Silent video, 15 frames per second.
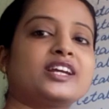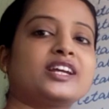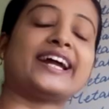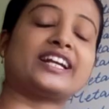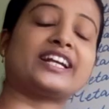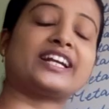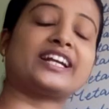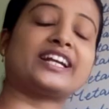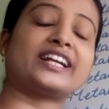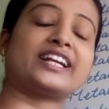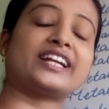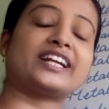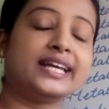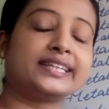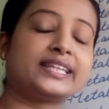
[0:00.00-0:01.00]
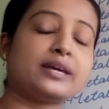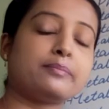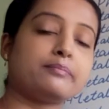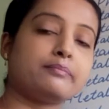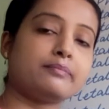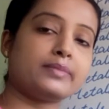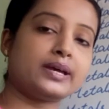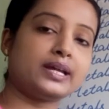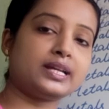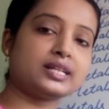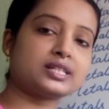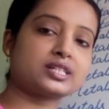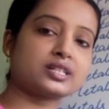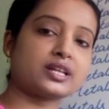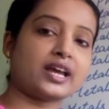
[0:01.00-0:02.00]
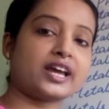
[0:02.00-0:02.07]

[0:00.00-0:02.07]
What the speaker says: That means they melt